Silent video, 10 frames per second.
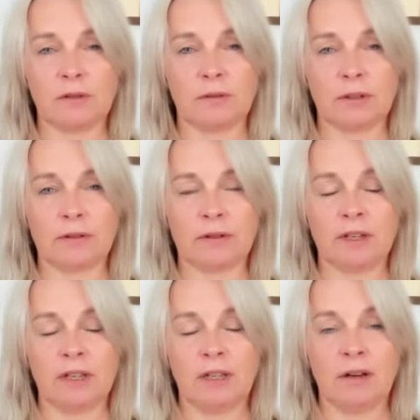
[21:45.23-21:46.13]
floor
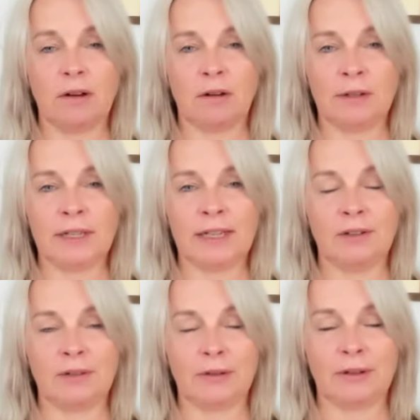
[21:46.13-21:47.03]
you're on
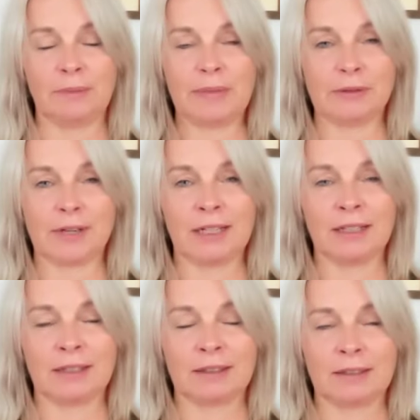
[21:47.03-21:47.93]
in your
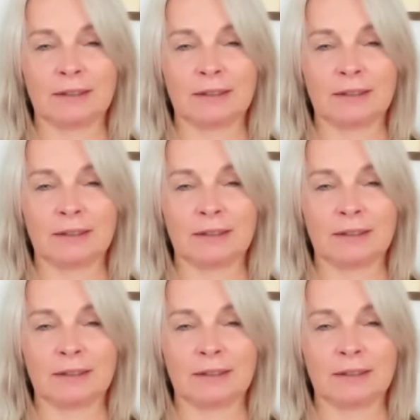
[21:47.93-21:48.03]
building.